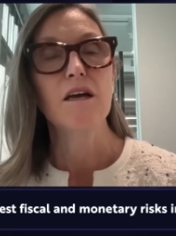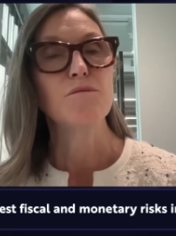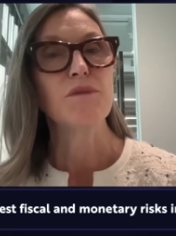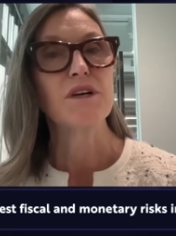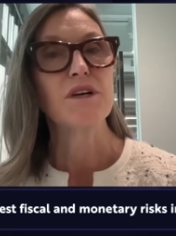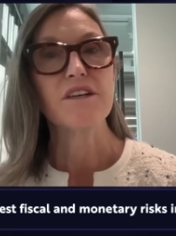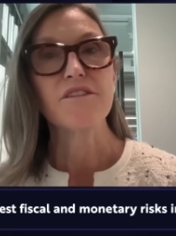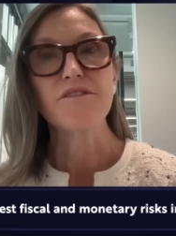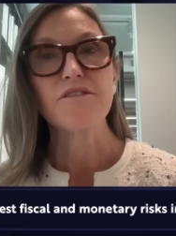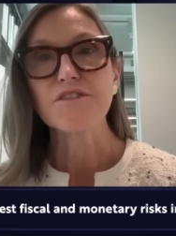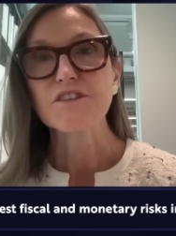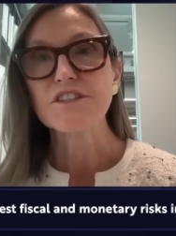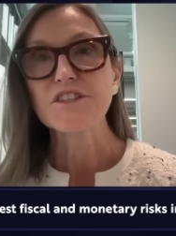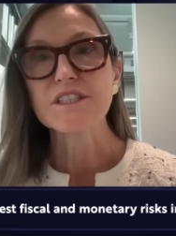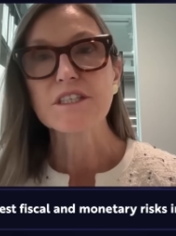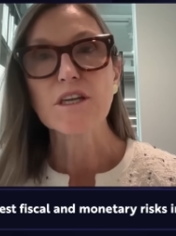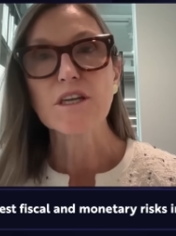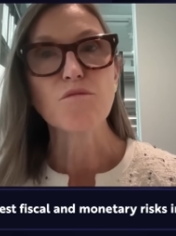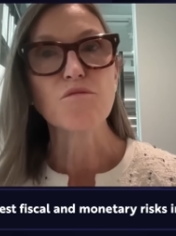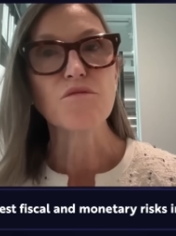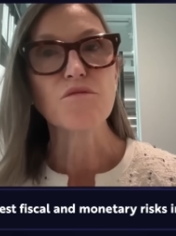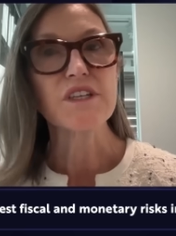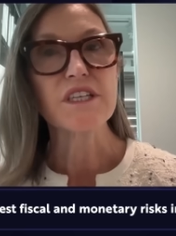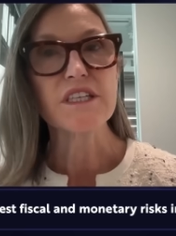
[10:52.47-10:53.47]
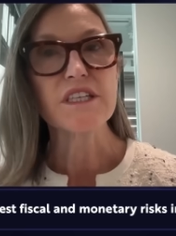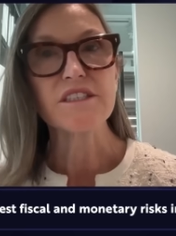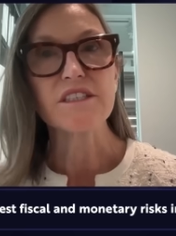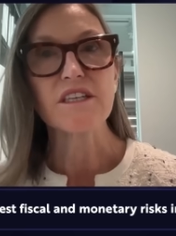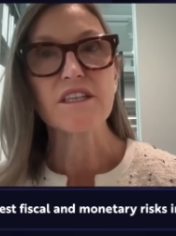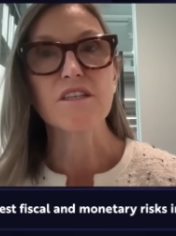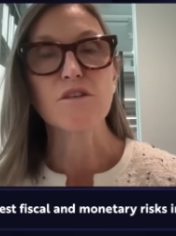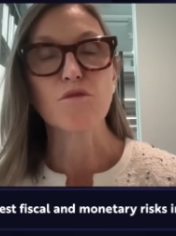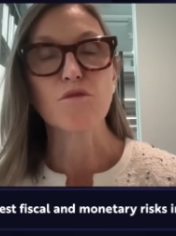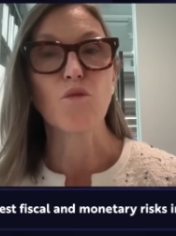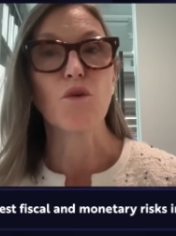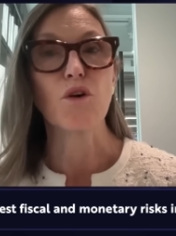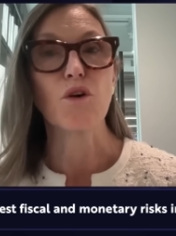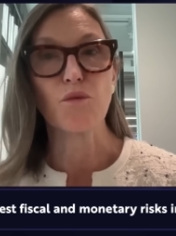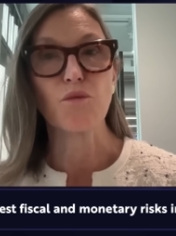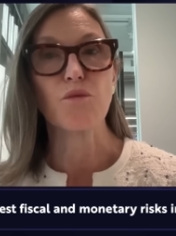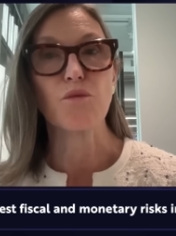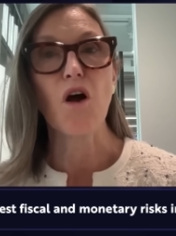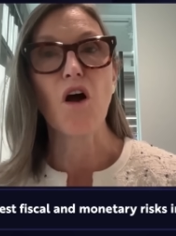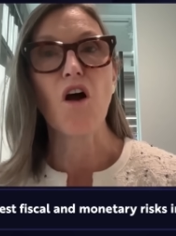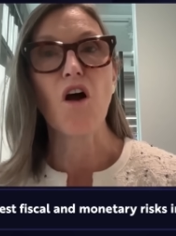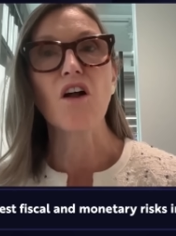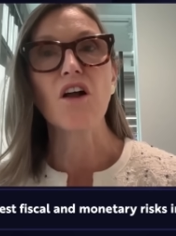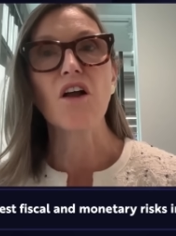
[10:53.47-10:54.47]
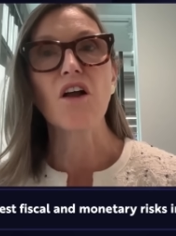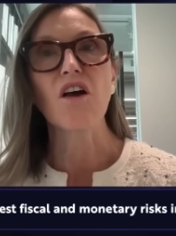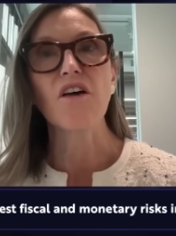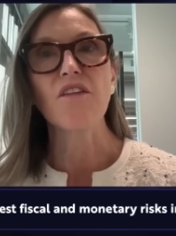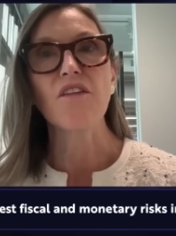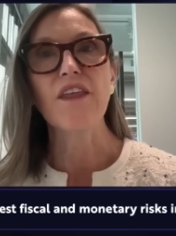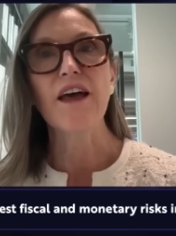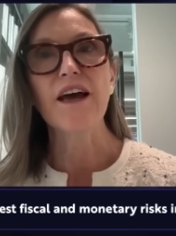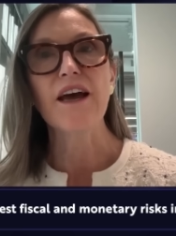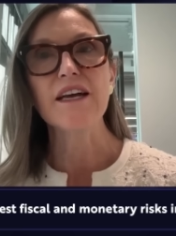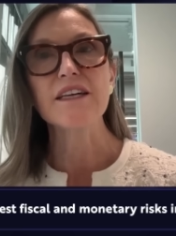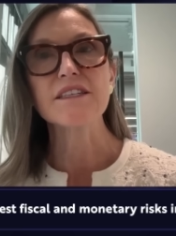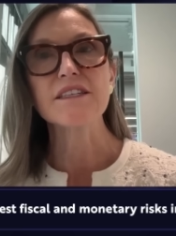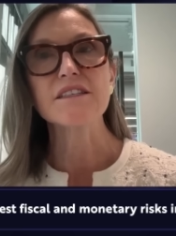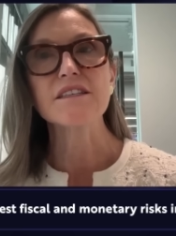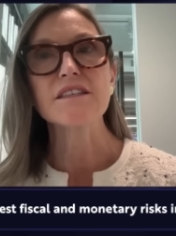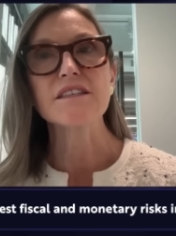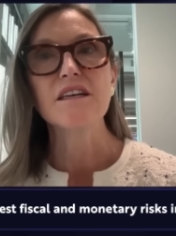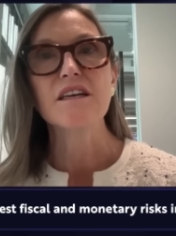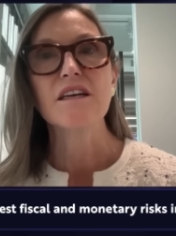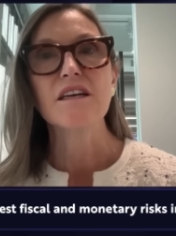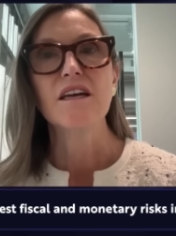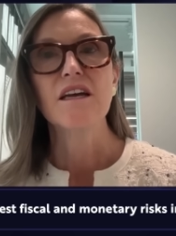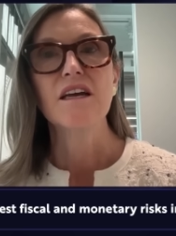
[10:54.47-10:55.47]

But if for some reason we're wrong on that,